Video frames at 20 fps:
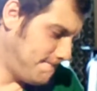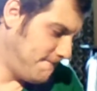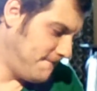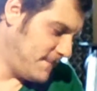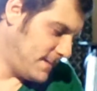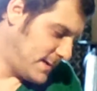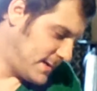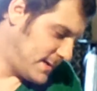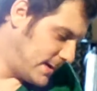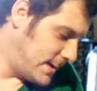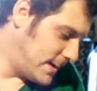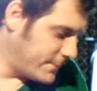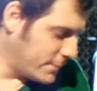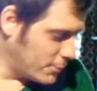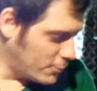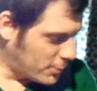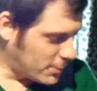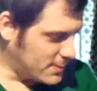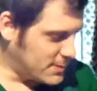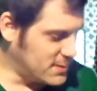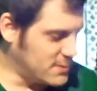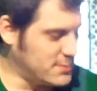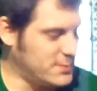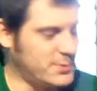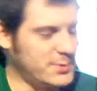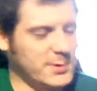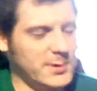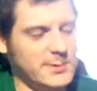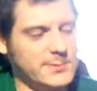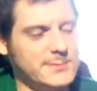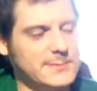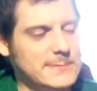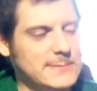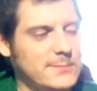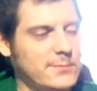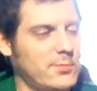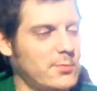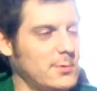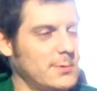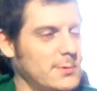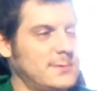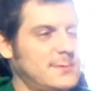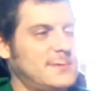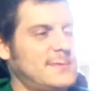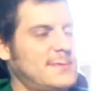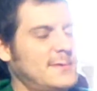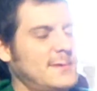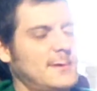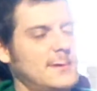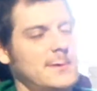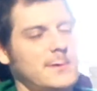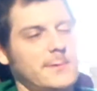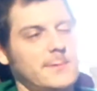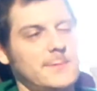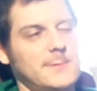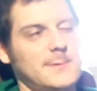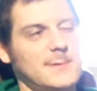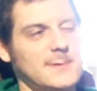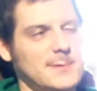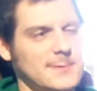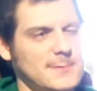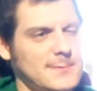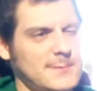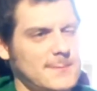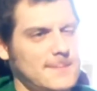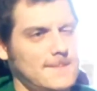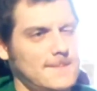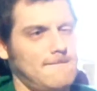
I can't be one to judge it for its style, because